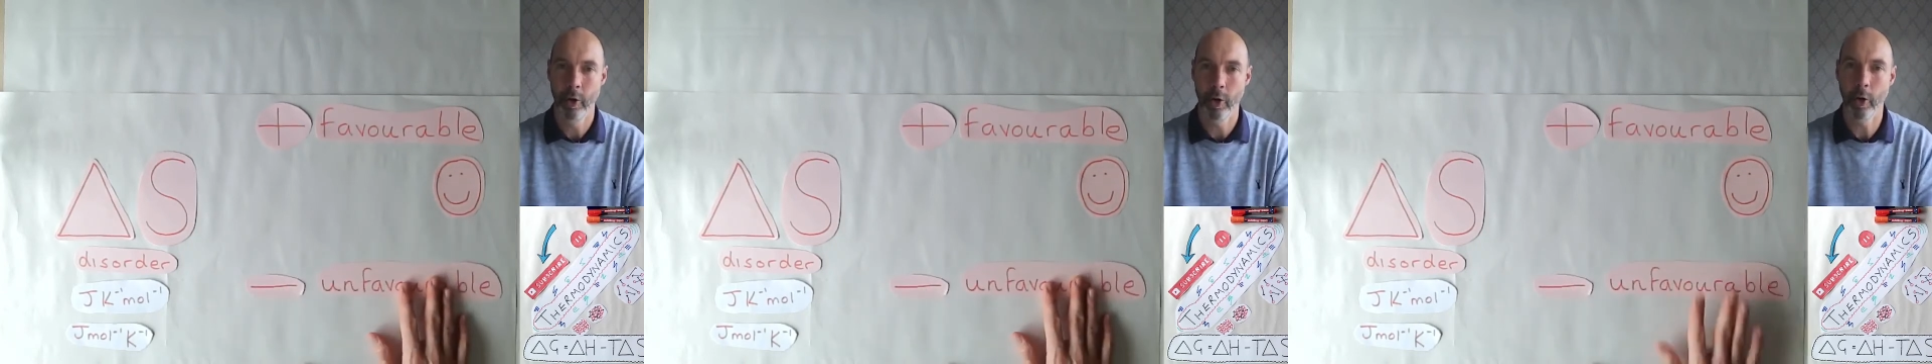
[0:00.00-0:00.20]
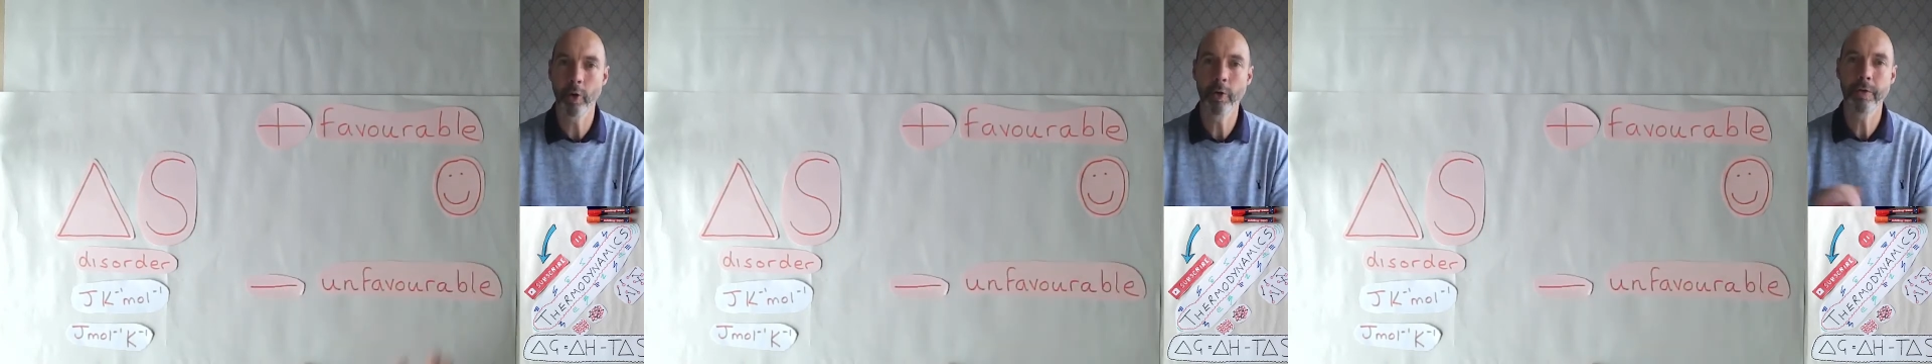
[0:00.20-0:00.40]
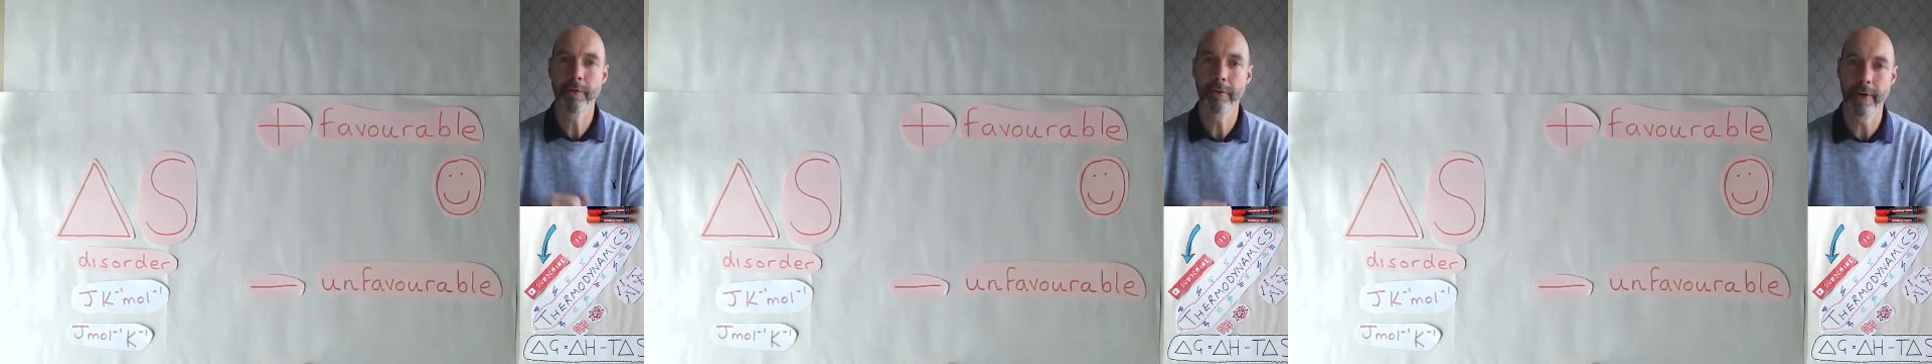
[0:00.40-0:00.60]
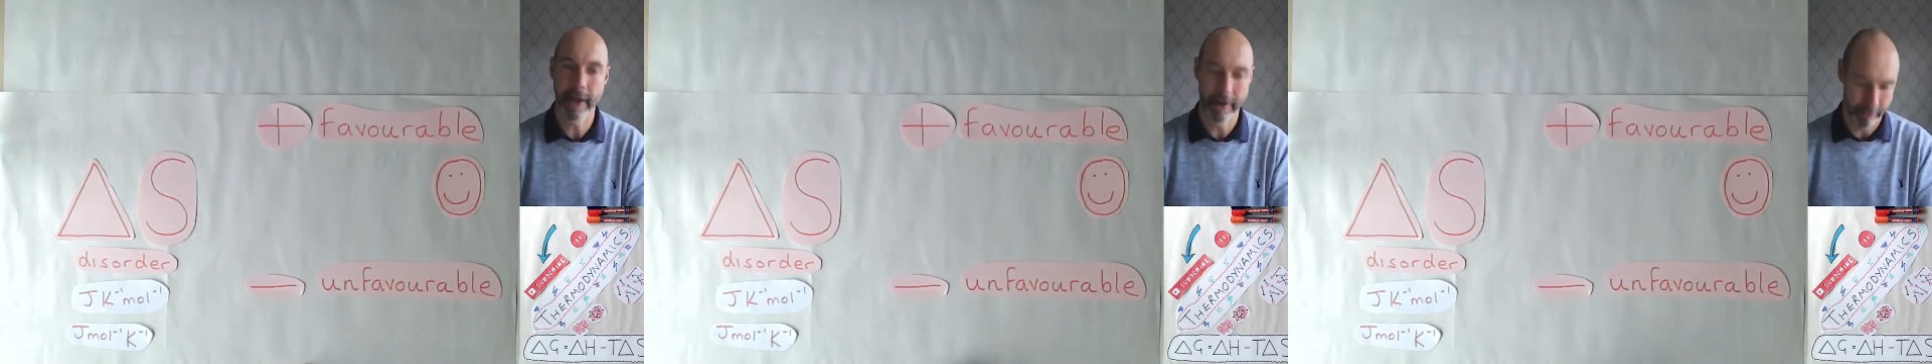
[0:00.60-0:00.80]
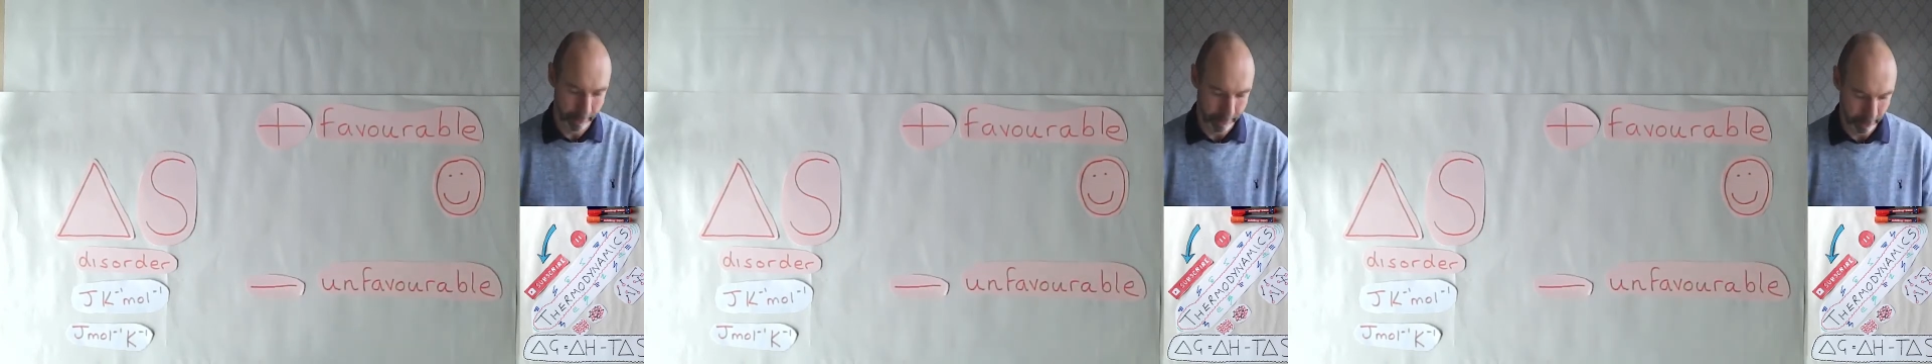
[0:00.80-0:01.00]

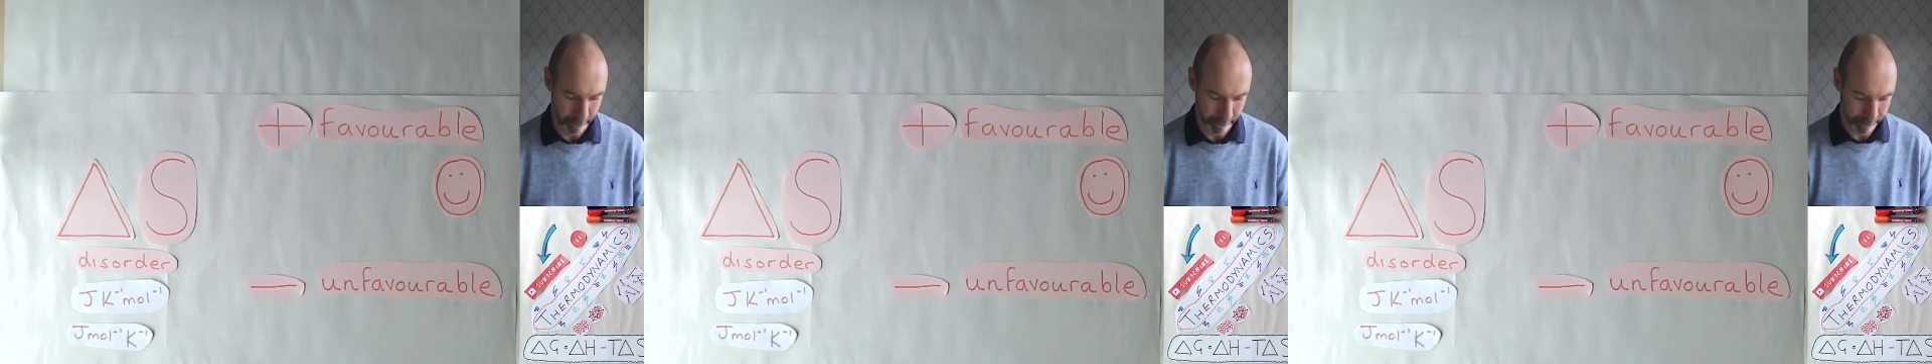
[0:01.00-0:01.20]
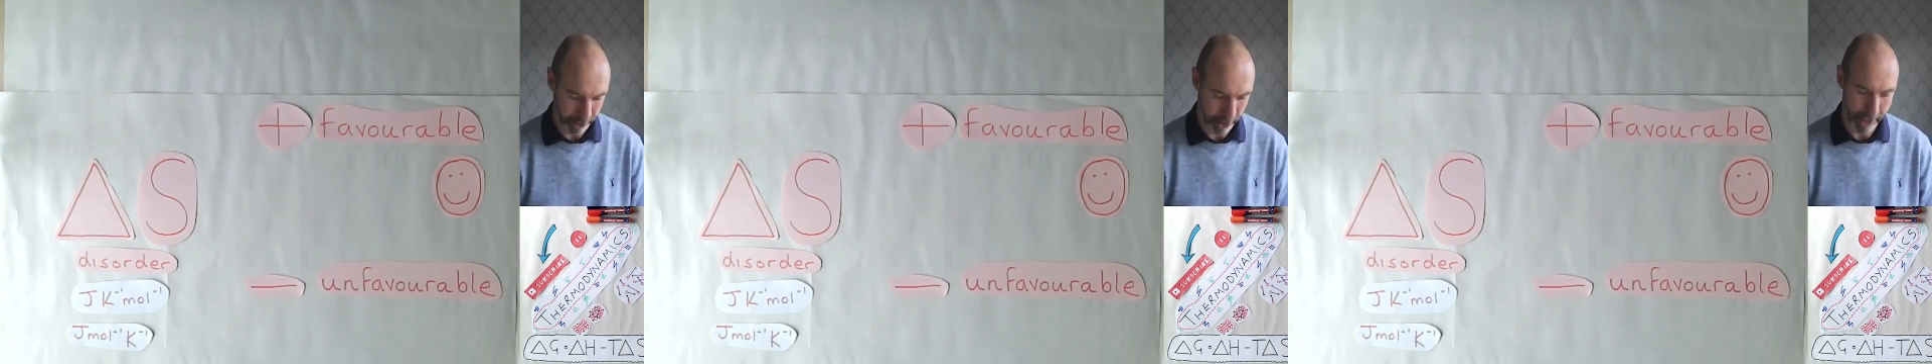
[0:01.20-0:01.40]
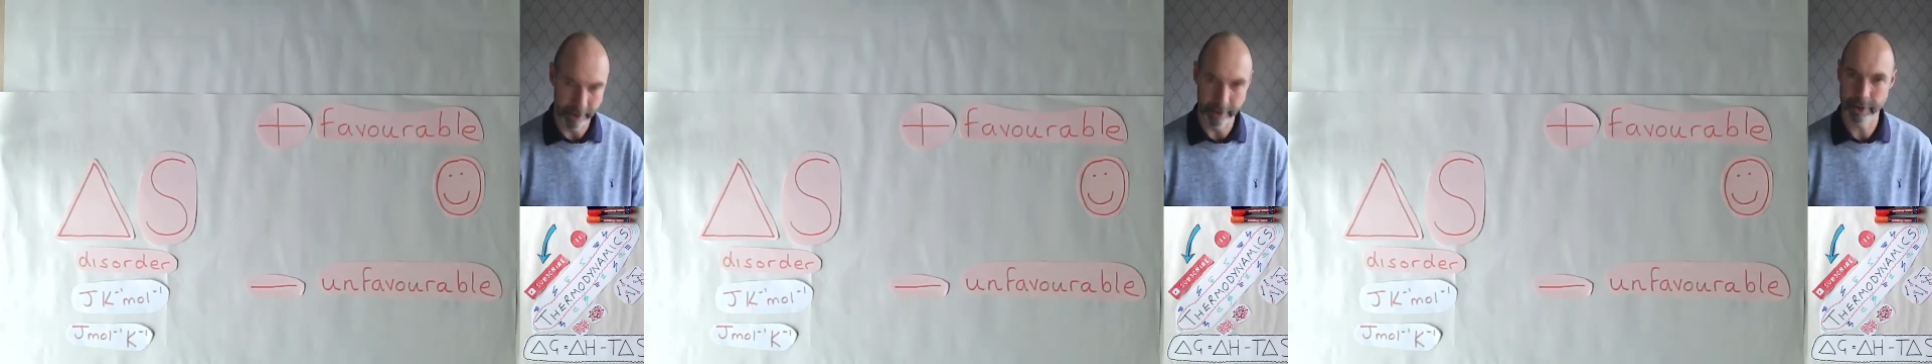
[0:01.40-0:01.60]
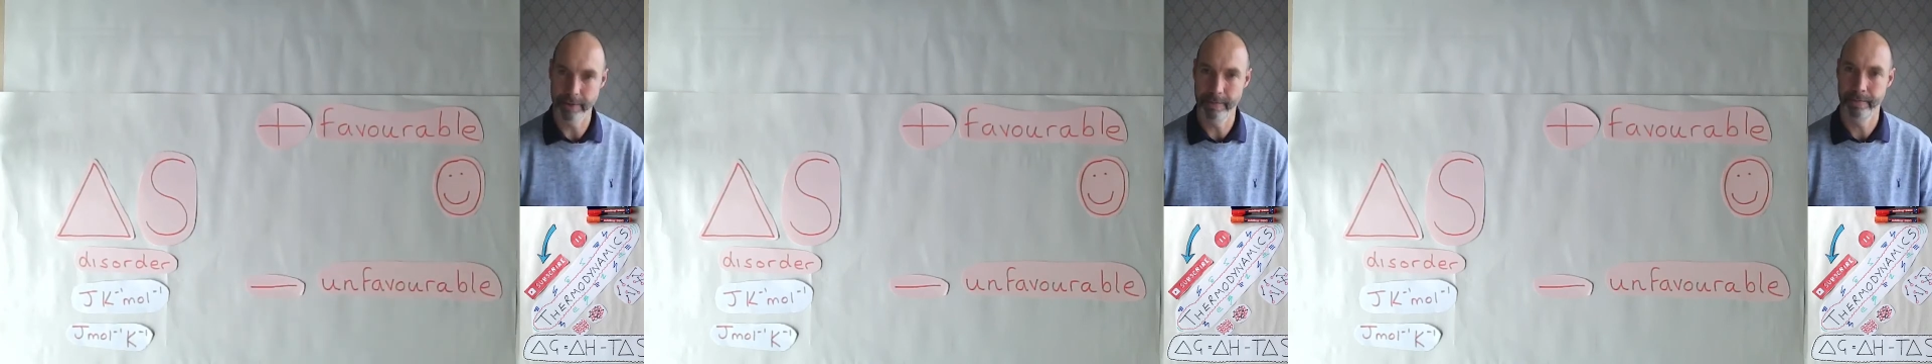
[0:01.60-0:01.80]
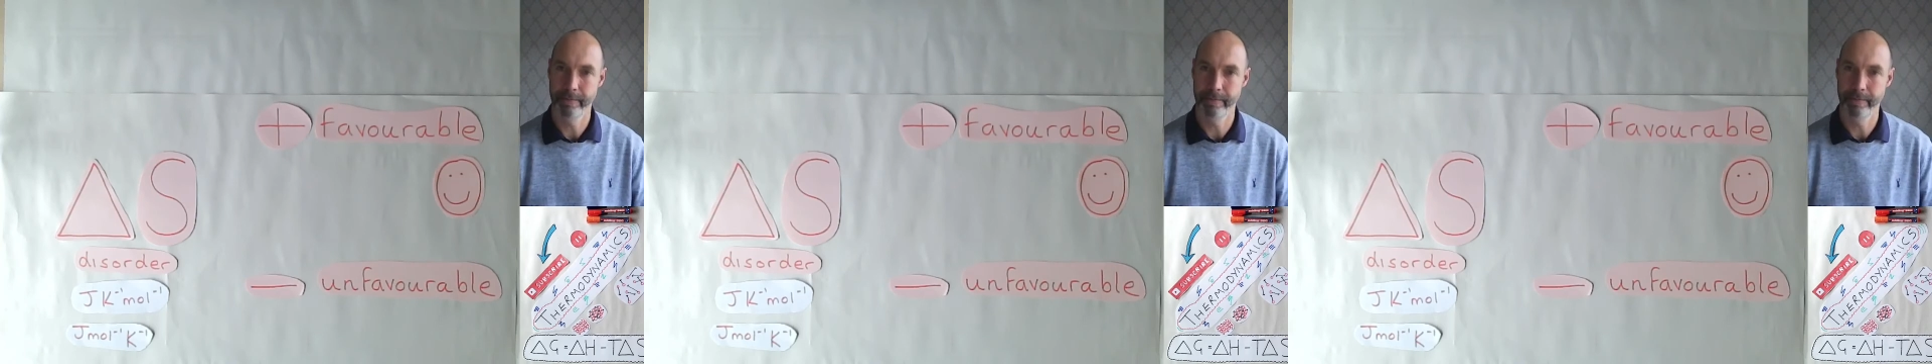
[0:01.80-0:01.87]
unfavourable change.